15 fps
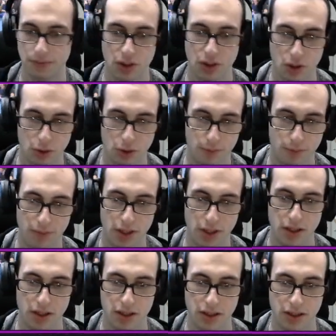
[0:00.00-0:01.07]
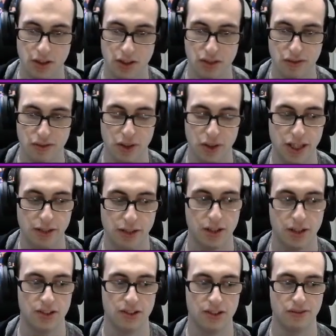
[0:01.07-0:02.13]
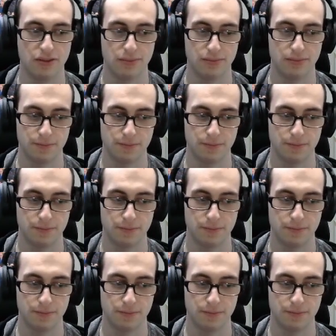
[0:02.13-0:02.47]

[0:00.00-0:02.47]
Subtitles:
So, this is a very aggressive